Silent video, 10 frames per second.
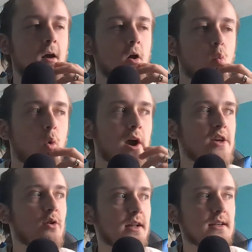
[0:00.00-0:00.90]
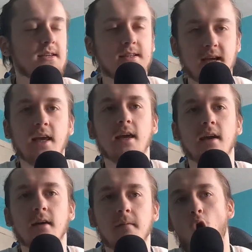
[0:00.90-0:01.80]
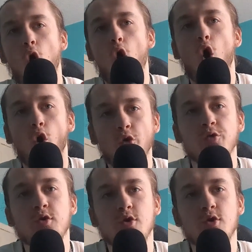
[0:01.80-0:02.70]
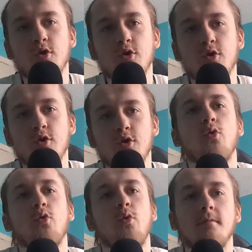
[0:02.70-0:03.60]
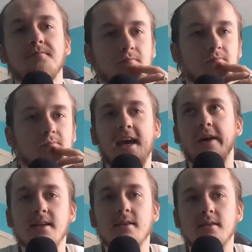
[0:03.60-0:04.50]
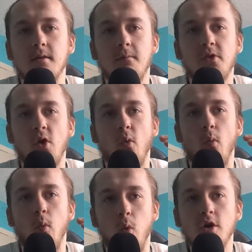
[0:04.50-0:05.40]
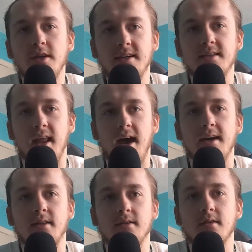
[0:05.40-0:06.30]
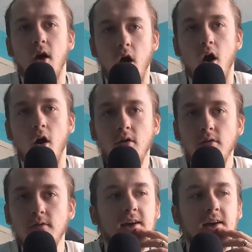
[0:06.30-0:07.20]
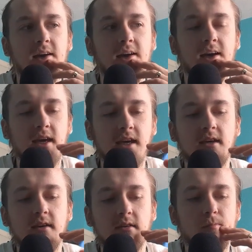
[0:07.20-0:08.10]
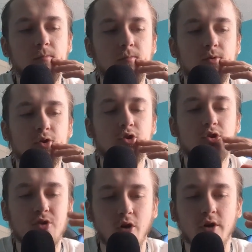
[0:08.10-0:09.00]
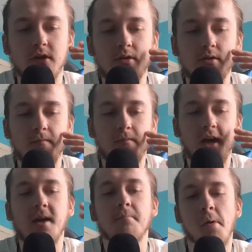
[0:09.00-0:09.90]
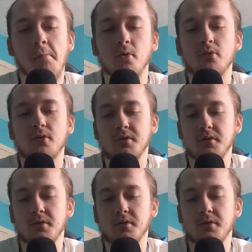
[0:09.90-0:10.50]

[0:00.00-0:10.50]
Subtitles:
where you can see on screen he forgets what his lines are. He stutters, he mumbles,